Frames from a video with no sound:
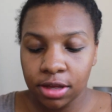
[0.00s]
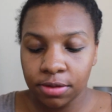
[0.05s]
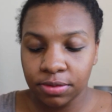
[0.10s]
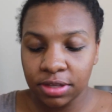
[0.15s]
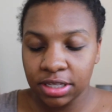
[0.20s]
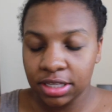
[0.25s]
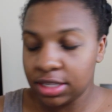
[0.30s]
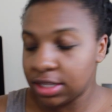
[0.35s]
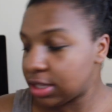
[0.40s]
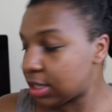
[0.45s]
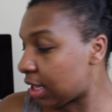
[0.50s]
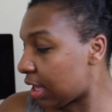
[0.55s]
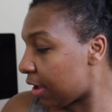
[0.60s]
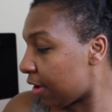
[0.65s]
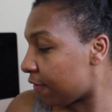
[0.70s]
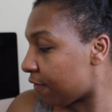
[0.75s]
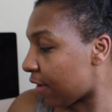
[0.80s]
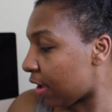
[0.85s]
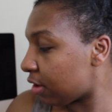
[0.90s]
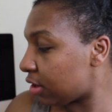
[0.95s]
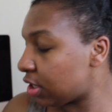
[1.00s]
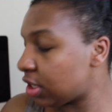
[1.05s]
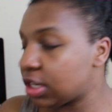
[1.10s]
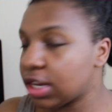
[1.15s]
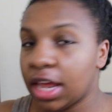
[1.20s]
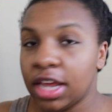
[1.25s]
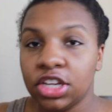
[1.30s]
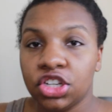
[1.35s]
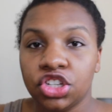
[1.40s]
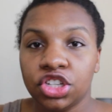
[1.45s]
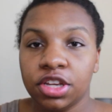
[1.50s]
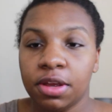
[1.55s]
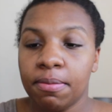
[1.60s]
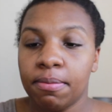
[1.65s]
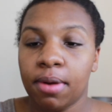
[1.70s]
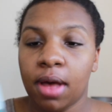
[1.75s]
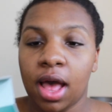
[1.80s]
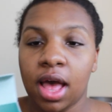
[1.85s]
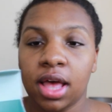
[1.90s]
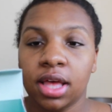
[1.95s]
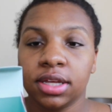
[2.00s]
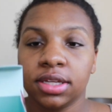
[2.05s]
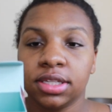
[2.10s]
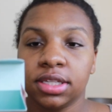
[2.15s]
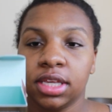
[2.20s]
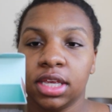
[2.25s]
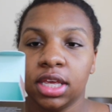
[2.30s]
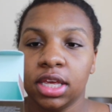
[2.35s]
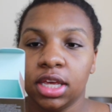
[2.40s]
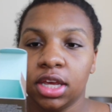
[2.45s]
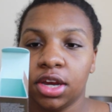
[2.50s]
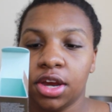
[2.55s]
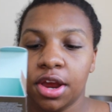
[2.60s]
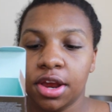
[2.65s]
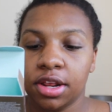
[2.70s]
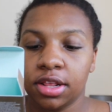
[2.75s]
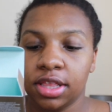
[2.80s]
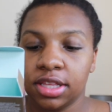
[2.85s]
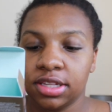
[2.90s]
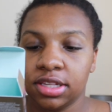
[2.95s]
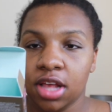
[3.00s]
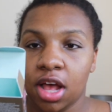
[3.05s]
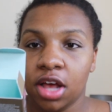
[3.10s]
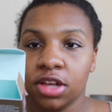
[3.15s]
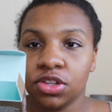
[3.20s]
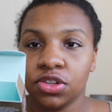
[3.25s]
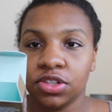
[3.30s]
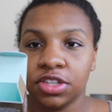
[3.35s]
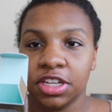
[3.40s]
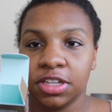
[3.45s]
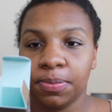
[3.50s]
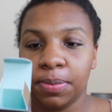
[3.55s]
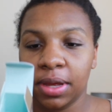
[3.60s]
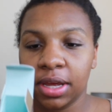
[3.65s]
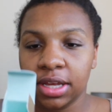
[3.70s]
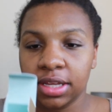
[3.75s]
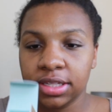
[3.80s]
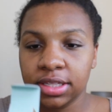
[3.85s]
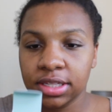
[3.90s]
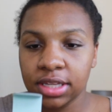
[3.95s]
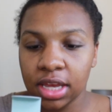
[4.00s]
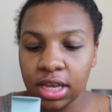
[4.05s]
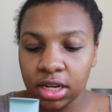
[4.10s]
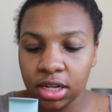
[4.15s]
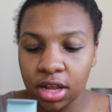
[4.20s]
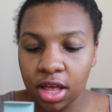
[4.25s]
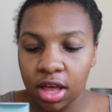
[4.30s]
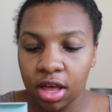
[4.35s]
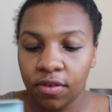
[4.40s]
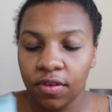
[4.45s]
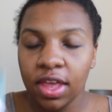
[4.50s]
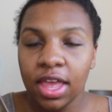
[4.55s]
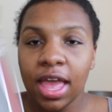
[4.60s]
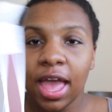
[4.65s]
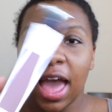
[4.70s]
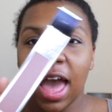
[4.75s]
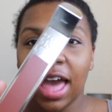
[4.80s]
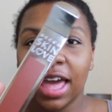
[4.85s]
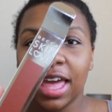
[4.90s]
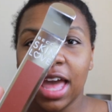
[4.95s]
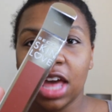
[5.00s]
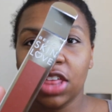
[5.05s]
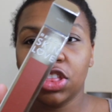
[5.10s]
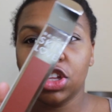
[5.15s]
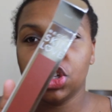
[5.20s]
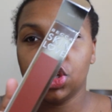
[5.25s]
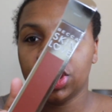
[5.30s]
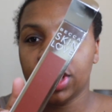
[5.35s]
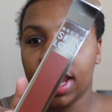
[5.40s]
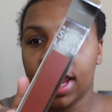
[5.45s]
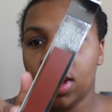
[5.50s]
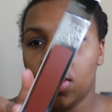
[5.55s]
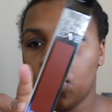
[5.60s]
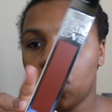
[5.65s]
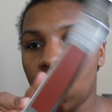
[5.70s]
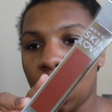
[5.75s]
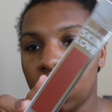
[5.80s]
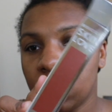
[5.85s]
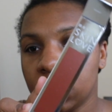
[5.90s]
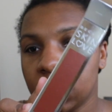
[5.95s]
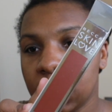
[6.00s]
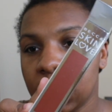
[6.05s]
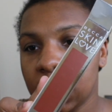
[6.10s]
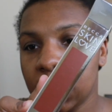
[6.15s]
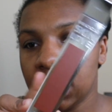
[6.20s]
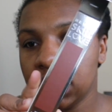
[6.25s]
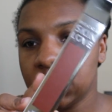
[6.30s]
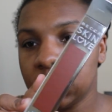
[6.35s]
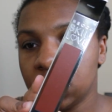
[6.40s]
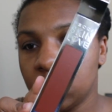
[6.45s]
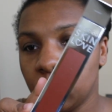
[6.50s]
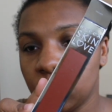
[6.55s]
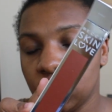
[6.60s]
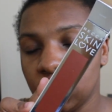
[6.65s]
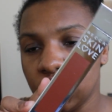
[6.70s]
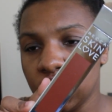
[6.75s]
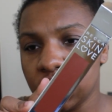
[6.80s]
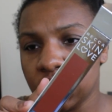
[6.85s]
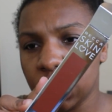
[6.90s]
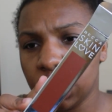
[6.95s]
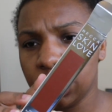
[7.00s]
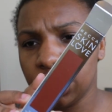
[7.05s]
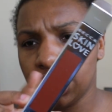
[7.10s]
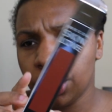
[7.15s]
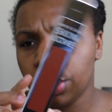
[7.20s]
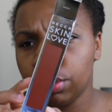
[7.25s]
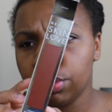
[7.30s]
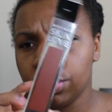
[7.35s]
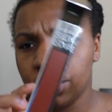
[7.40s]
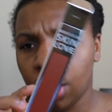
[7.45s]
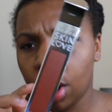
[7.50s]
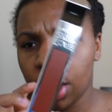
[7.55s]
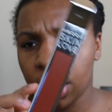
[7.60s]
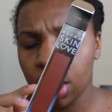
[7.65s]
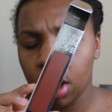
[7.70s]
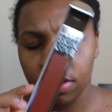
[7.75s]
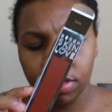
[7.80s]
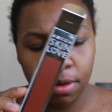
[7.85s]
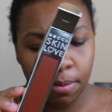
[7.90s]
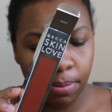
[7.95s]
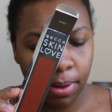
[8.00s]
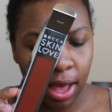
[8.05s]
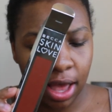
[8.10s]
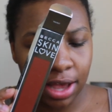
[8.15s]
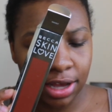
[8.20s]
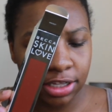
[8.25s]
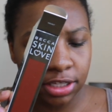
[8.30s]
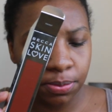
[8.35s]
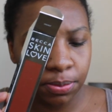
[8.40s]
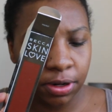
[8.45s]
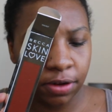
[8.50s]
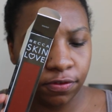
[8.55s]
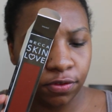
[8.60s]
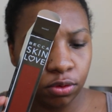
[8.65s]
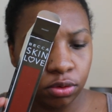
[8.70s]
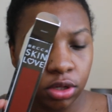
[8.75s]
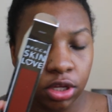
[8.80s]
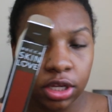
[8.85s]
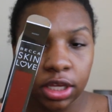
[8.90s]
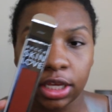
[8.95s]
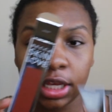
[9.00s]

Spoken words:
This is the foundation box here. This also says BECCA Skin Love. I got the shade Walnut, which looks a little dark on the box, but if you look